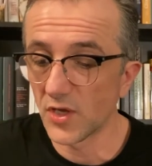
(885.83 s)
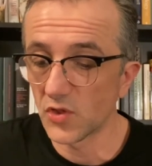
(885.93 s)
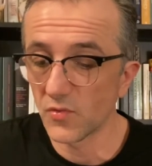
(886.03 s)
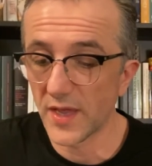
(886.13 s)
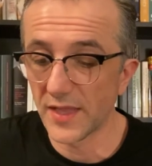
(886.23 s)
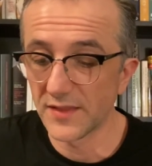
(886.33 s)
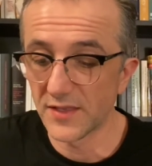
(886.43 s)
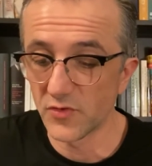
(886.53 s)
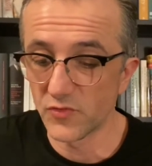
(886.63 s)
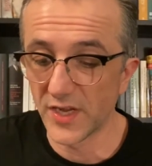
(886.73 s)
end in
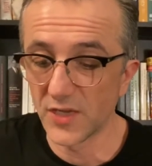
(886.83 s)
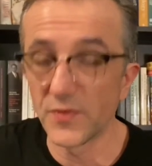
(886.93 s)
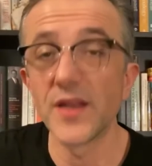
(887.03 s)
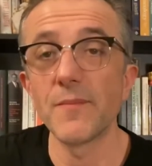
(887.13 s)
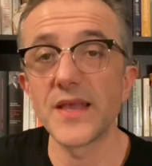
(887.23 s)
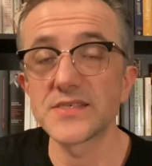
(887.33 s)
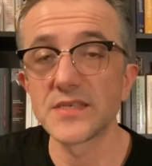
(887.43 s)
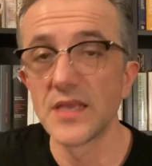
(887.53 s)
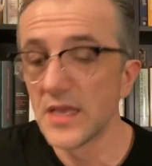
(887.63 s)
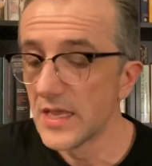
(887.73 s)
a real mess.
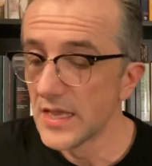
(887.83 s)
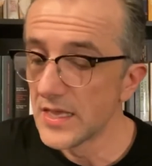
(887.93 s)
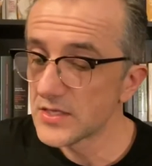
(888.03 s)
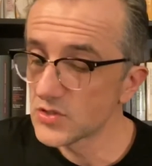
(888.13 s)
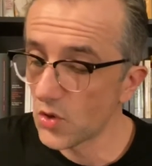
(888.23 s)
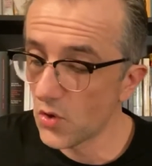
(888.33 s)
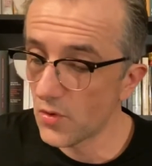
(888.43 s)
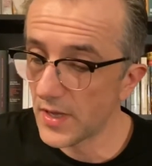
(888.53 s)
So